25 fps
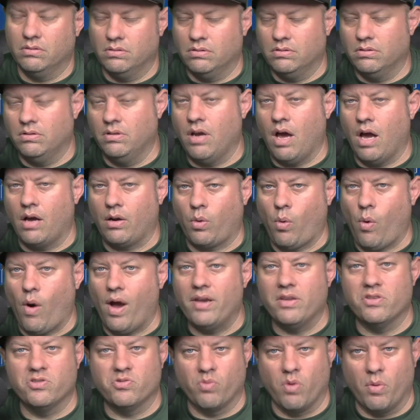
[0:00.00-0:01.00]
not
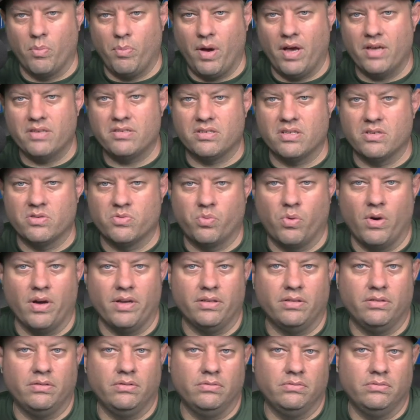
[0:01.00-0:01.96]
quite as robust as what